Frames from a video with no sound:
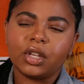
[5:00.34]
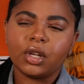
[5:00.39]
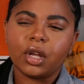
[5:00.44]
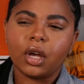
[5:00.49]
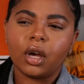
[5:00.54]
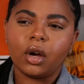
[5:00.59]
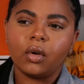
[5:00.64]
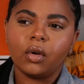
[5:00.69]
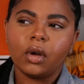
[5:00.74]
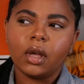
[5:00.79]
you
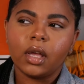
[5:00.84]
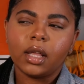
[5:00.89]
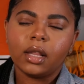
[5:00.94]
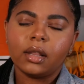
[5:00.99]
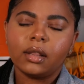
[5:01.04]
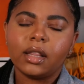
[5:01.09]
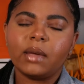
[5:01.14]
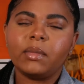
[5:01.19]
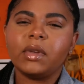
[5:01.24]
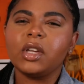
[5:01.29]
know,
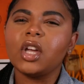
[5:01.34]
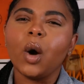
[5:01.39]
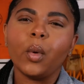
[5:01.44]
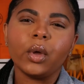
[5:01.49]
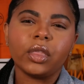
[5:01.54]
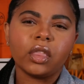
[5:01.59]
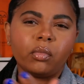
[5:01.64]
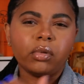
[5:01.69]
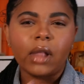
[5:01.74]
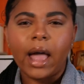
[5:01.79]
let me go
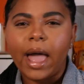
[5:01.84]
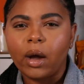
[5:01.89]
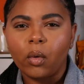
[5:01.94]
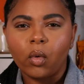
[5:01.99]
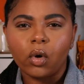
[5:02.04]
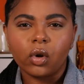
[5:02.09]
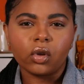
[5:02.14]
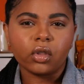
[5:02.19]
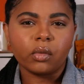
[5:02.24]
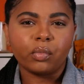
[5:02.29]
with the black
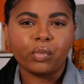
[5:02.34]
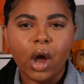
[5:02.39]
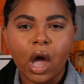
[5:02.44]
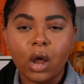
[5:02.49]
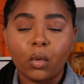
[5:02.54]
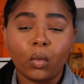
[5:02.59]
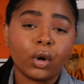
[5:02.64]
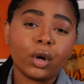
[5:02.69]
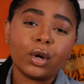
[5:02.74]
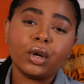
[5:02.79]
one or the
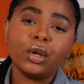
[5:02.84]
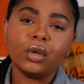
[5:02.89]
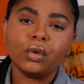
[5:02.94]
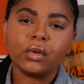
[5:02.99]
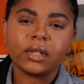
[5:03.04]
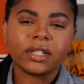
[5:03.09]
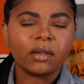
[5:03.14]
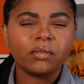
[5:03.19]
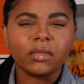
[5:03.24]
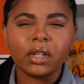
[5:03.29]
brown one or
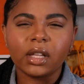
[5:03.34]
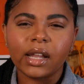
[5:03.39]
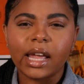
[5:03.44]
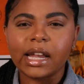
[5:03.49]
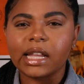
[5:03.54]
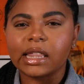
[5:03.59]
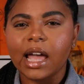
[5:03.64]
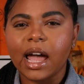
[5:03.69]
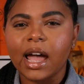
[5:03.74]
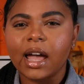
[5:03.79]
nude, something
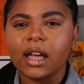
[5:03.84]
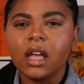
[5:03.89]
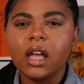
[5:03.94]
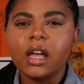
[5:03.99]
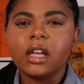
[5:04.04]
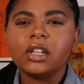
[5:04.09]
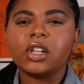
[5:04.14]
like that,